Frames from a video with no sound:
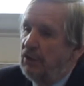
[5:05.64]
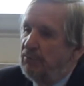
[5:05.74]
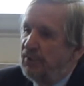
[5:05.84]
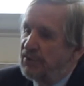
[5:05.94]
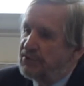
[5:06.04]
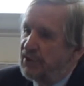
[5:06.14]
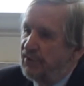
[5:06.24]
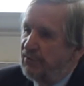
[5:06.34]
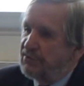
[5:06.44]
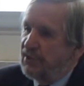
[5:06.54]
But
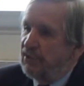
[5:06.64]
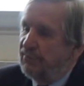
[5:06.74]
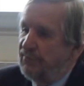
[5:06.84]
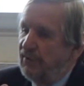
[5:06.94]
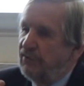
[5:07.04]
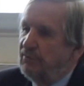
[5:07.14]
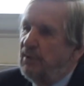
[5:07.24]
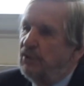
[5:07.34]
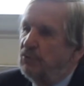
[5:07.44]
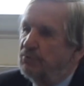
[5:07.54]
there are a set of
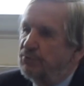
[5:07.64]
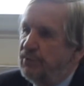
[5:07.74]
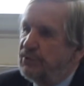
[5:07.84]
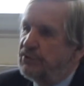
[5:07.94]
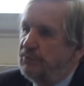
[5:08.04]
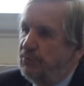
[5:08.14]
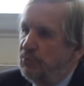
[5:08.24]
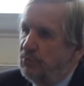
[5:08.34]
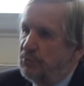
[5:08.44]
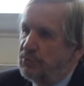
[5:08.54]
fundamental
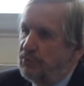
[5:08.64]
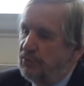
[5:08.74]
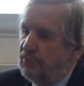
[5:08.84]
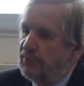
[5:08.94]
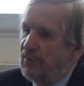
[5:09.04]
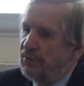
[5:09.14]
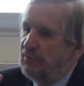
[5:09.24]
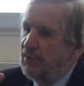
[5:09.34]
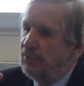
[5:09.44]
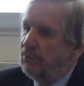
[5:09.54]
principles,
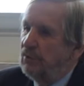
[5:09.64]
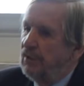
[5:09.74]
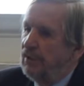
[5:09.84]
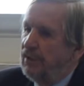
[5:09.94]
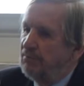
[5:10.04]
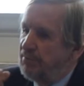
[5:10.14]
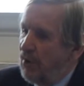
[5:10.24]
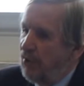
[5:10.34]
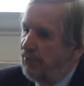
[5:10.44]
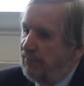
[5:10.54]
fundamental
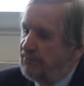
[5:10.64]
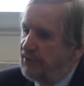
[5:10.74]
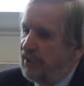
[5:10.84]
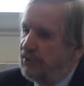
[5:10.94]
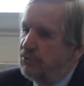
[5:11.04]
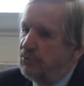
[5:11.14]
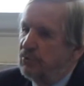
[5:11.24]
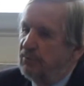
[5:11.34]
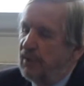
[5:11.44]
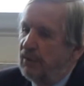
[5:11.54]
imperatives that I
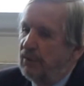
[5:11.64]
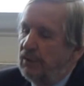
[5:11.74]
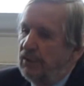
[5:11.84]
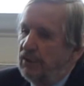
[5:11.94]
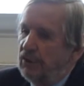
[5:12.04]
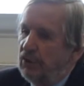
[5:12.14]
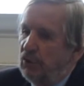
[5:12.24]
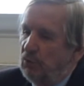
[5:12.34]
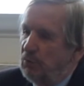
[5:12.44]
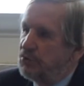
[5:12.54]
talk about,
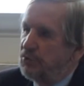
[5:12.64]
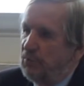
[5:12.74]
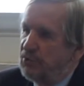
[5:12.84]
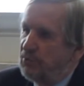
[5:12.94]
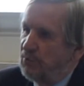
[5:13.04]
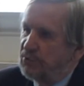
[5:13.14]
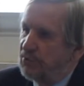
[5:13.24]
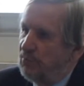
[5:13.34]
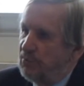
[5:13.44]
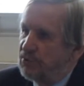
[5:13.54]
which are going
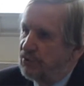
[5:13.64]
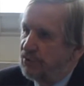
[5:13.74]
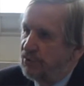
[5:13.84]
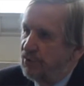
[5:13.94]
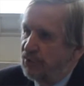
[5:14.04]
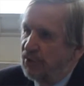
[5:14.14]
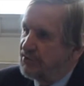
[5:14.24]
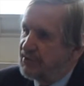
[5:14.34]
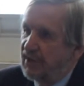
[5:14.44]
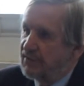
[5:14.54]
to
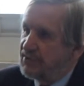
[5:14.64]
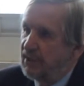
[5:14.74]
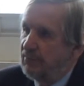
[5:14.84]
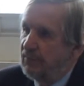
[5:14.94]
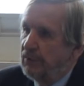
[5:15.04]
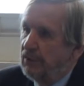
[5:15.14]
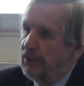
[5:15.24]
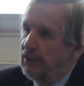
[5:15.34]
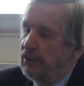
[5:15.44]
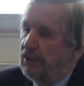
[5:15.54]
stay the same.
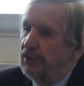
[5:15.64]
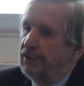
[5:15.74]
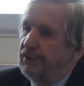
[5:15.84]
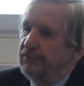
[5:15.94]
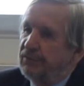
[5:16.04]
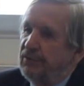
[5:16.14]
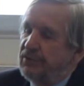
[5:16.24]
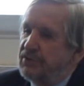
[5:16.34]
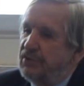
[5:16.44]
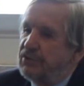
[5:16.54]
For
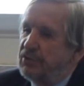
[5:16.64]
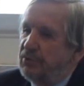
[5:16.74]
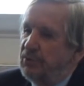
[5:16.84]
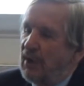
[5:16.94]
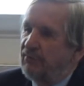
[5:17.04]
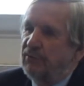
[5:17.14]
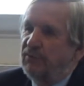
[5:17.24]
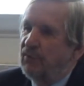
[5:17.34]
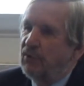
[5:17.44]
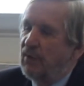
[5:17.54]
instance, you have to
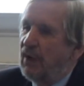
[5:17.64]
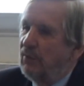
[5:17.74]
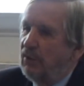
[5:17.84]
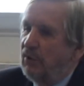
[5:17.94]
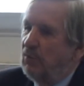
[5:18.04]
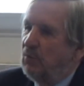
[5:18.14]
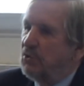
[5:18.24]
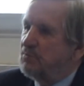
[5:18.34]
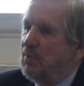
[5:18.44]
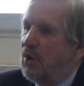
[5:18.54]
figure out
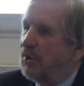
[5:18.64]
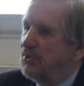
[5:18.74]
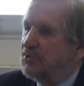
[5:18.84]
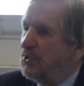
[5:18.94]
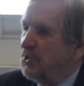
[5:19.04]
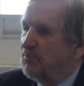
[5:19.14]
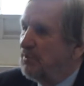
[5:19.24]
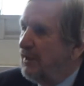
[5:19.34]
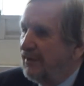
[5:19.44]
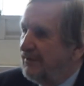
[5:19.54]
which markets you're going to
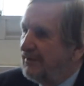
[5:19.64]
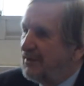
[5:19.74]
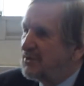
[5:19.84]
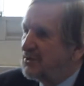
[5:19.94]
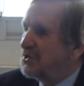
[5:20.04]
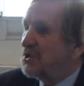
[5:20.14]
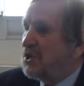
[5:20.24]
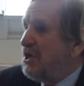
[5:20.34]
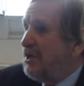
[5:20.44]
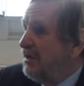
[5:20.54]
play in. That's a
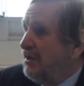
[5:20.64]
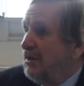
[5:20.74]
key